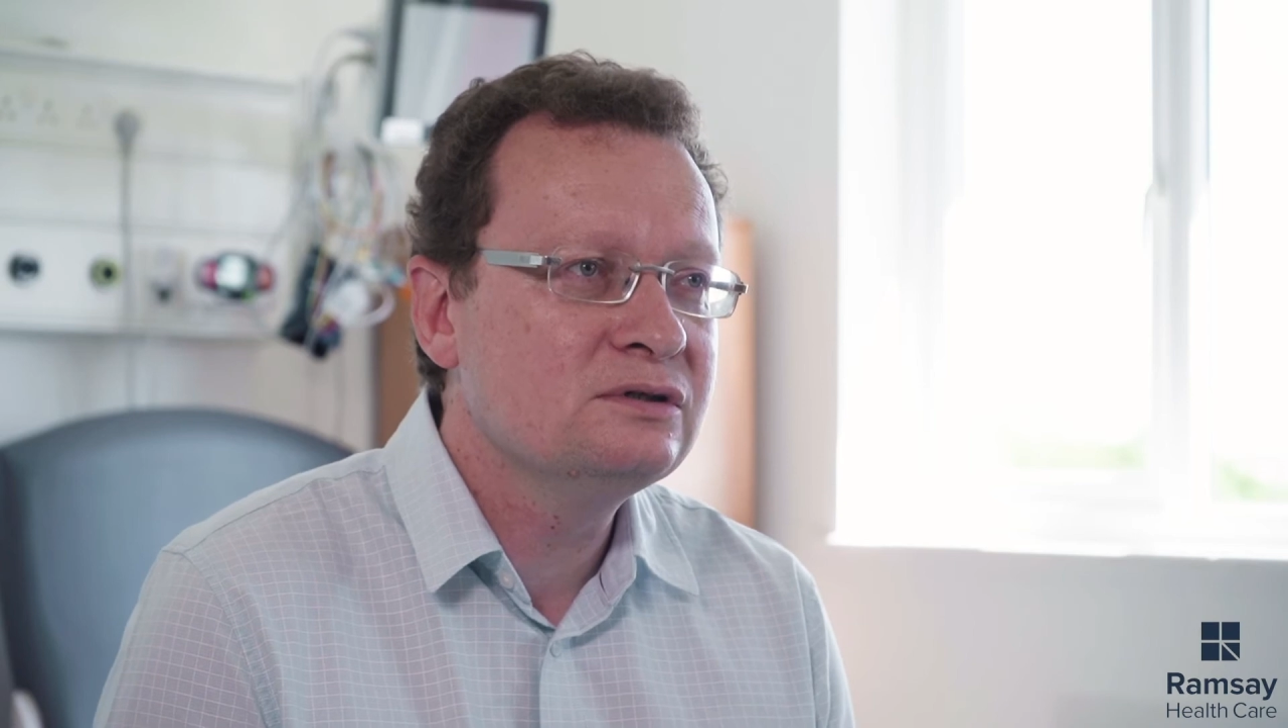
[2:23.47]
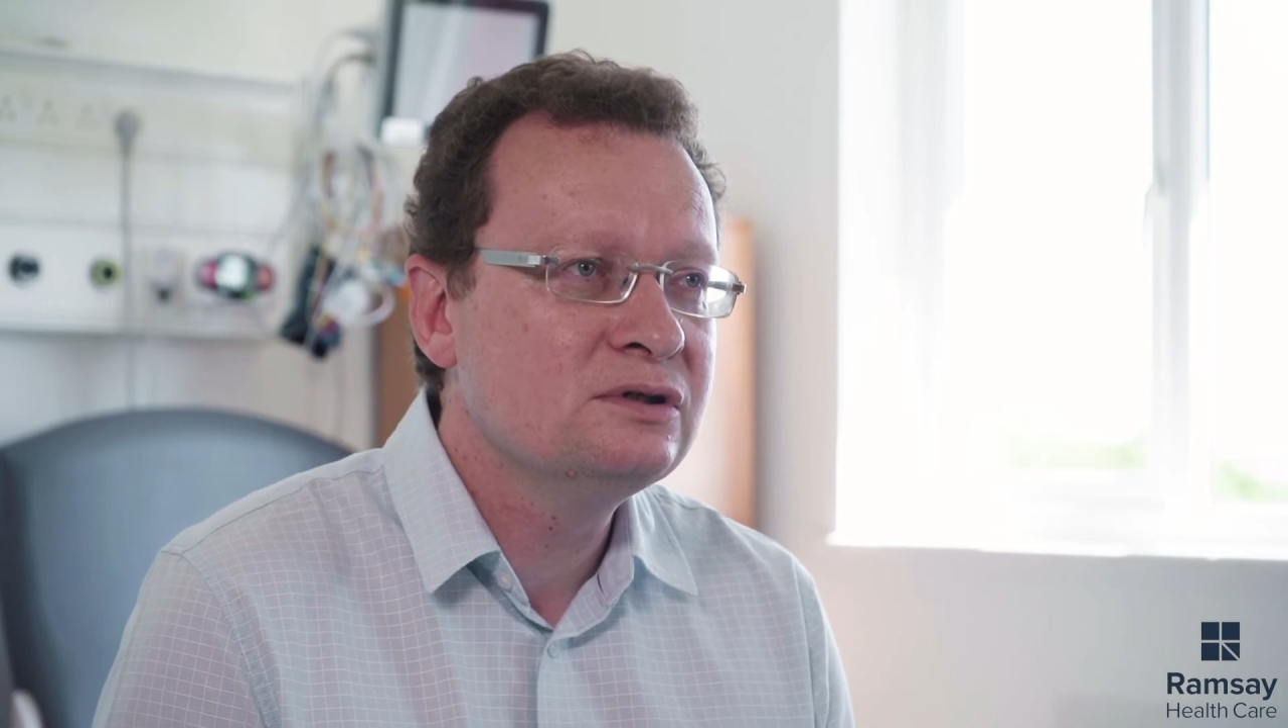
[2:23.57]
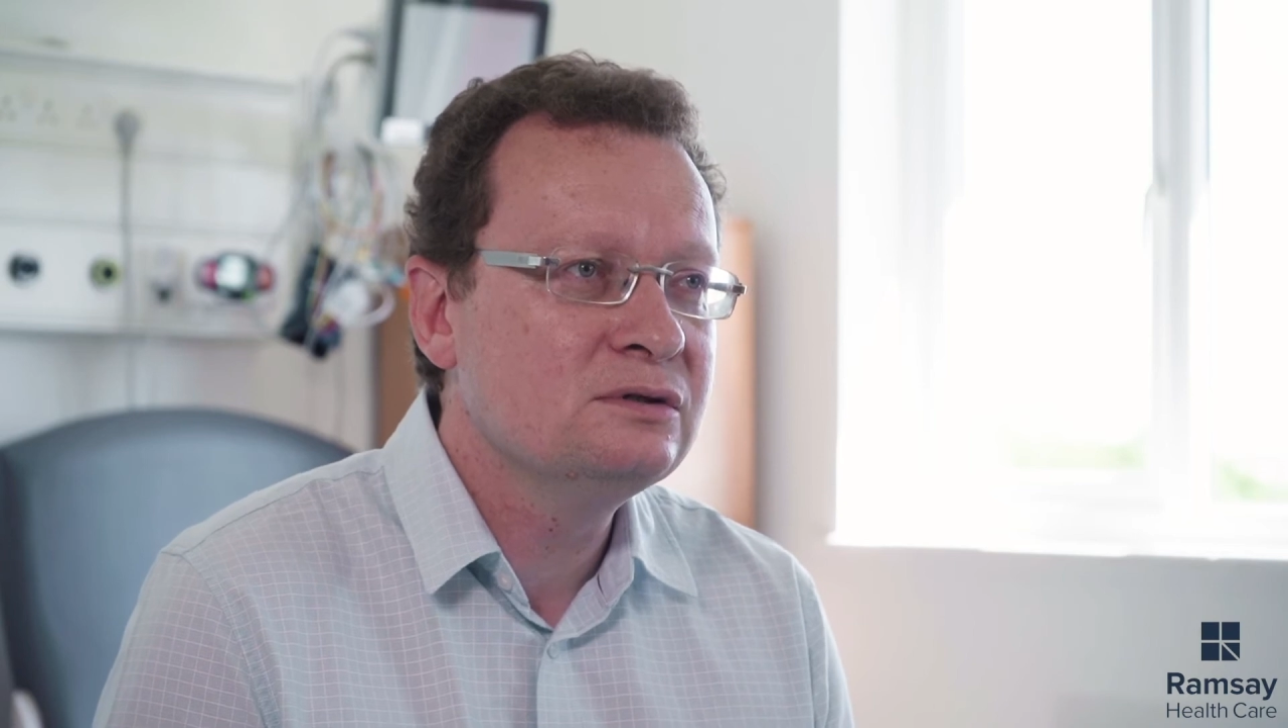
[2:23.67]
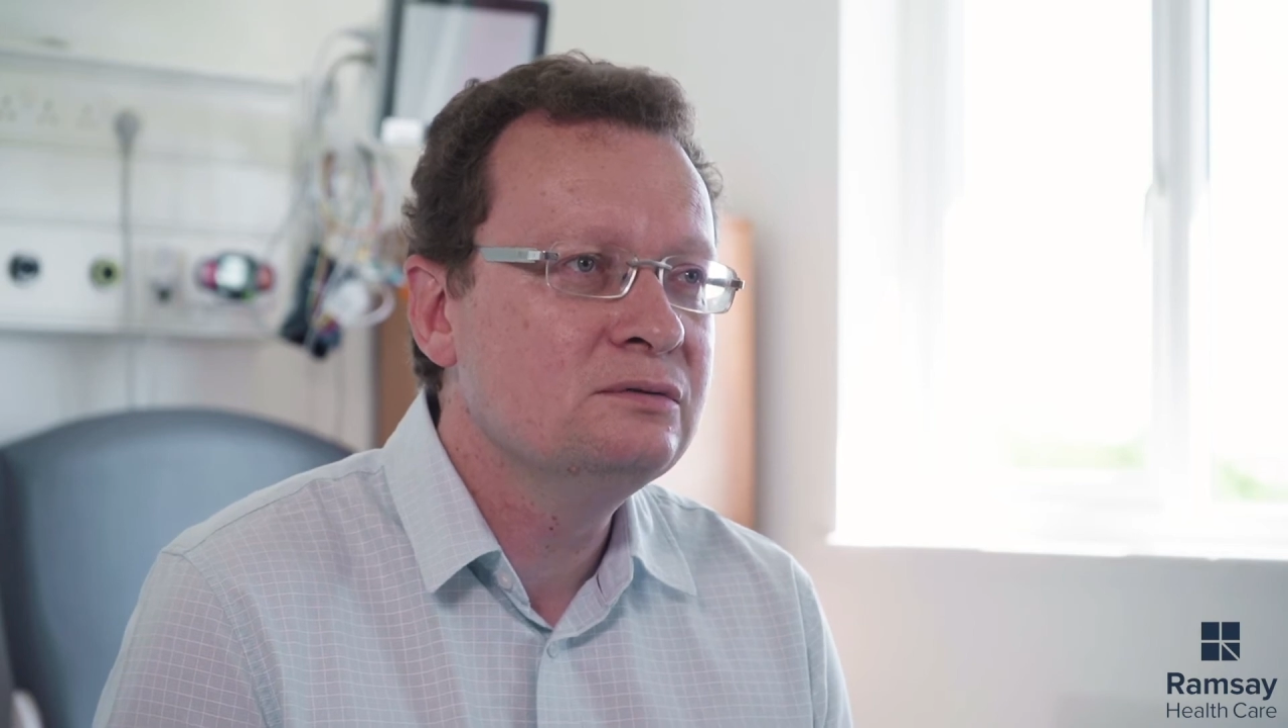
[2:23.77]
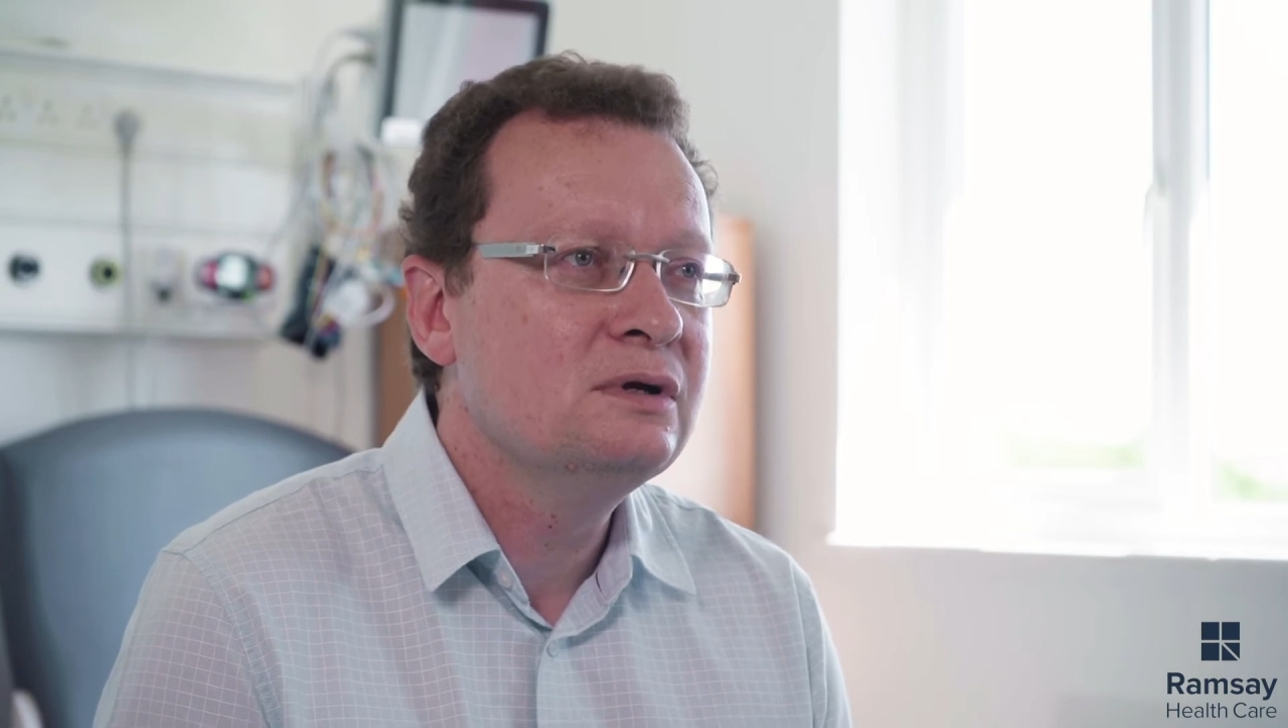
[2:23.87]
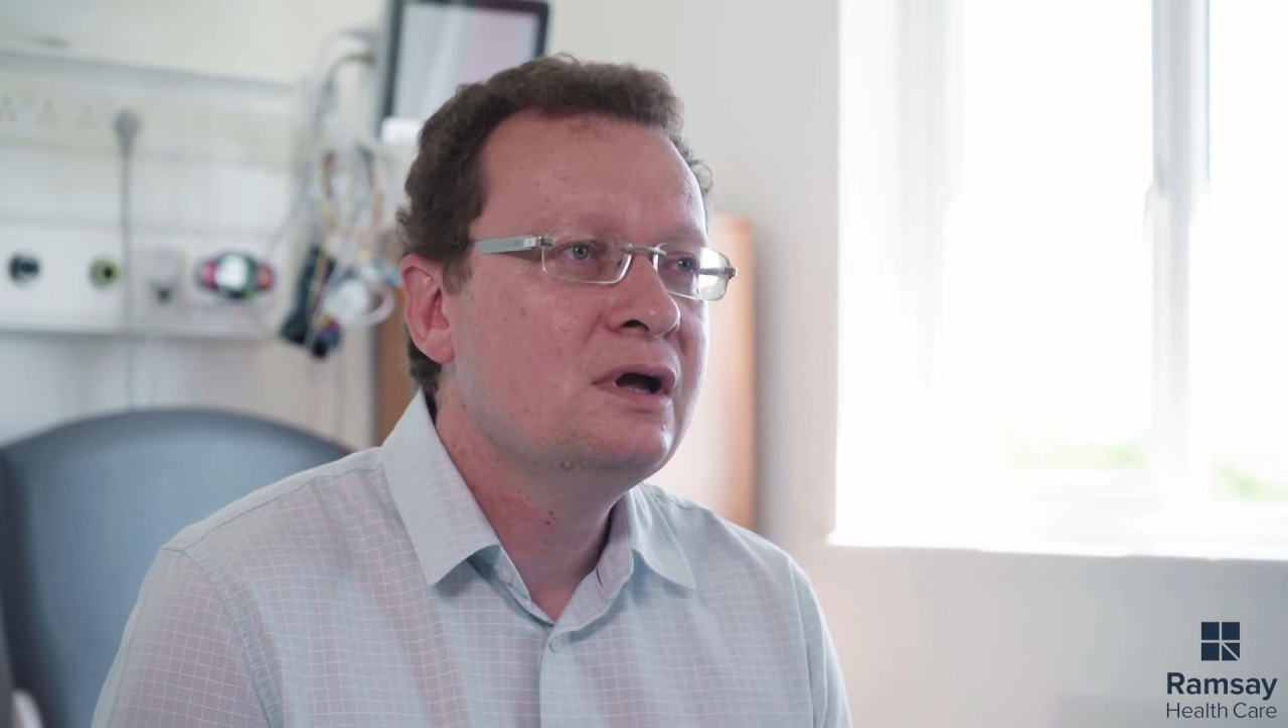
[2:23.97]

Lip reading: to